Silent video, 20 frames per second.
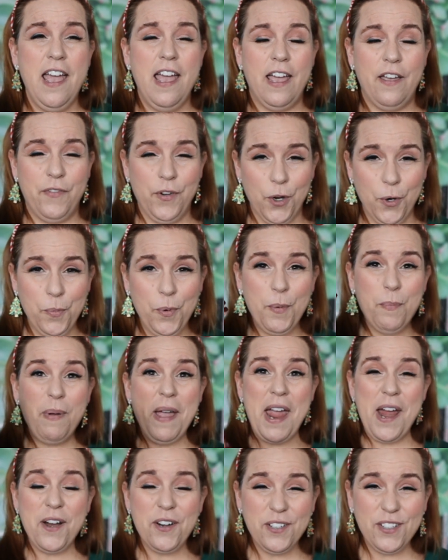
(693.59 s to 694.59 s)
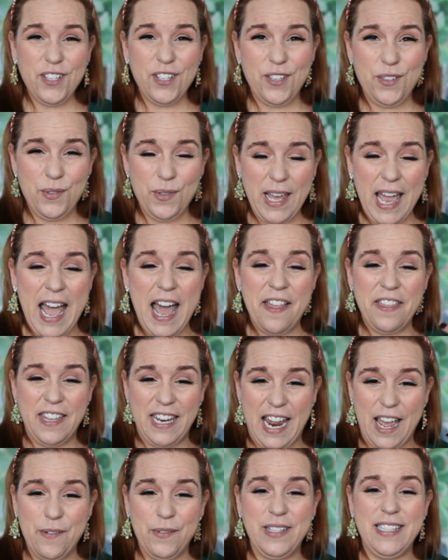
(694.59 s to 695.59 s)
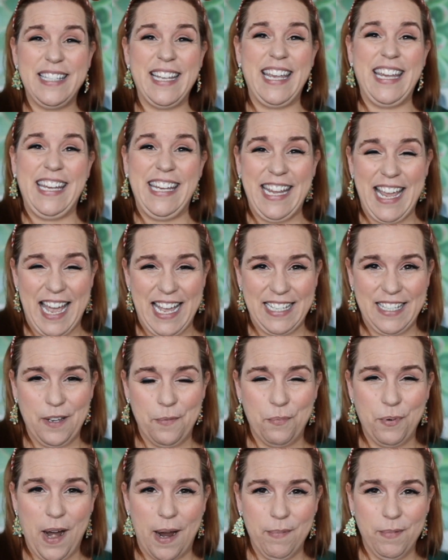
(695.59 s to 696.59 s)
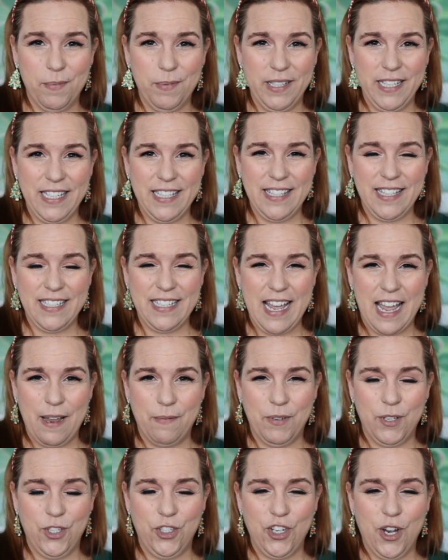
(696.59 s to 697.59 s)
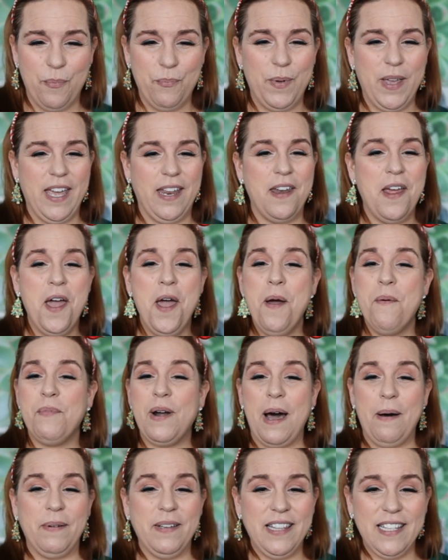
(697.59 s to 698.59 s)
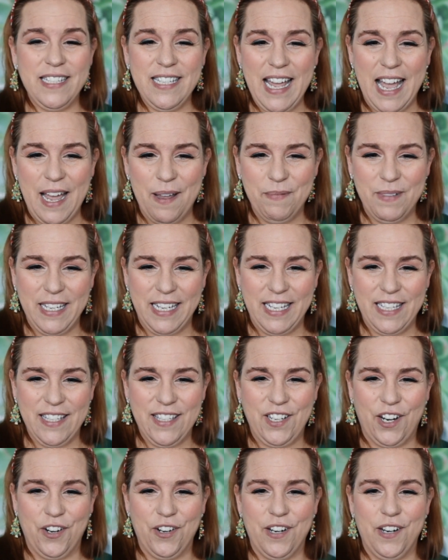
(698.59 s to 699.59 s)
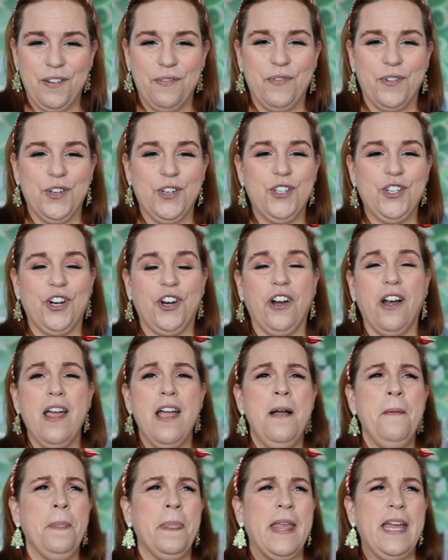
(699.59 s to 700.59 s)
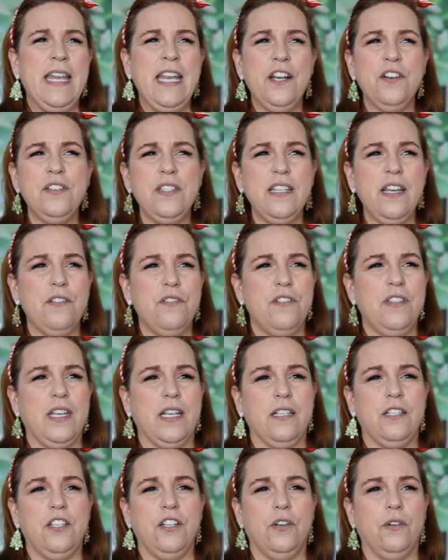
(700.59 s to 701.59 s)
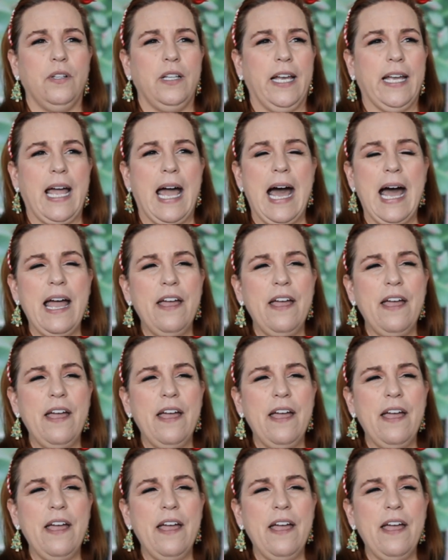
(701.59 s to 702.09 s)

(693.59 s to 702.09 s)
If you're prepared to do that, then I would say yes, it probably is the time to jump in, probably the time to get started for sure. And here's the other thing too, like